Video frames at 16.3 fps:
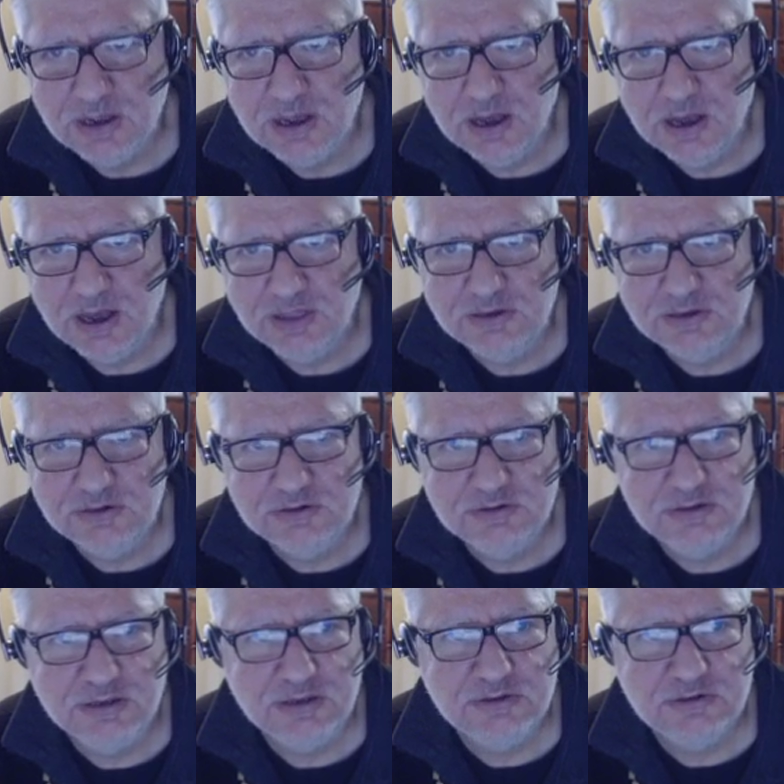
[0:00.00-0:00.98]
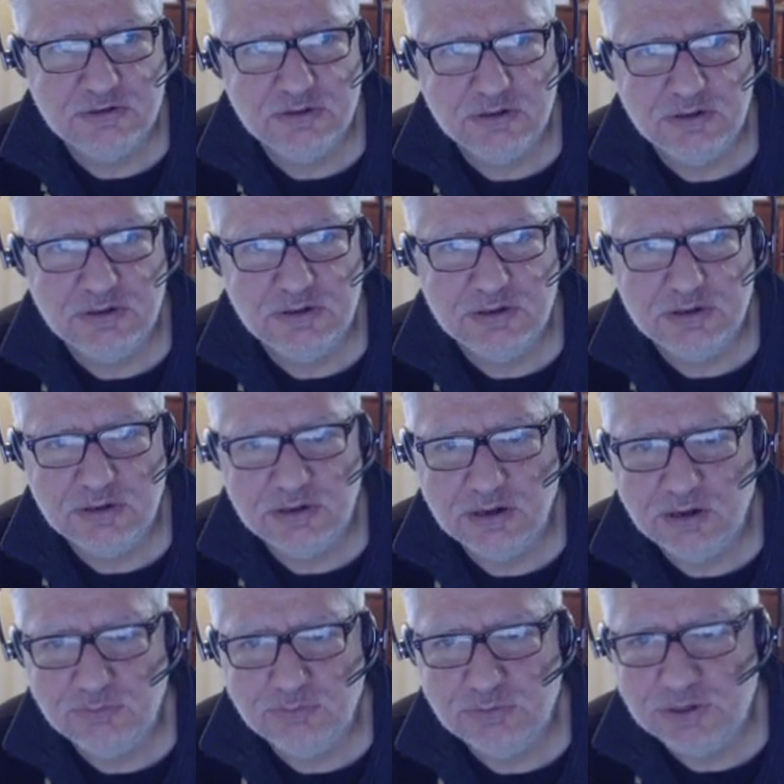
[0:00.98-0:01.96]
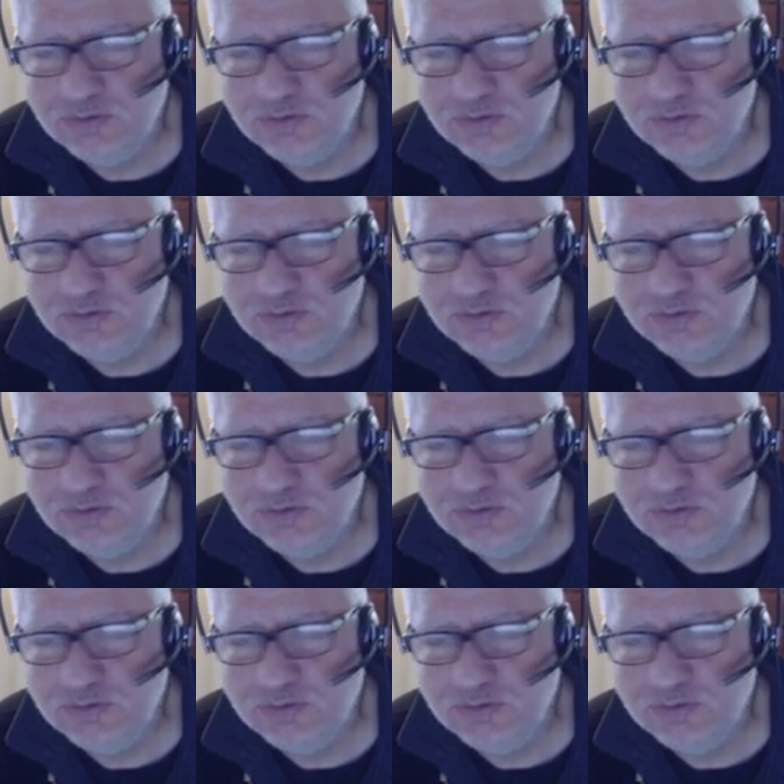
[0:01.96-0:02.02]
I think just to get started and play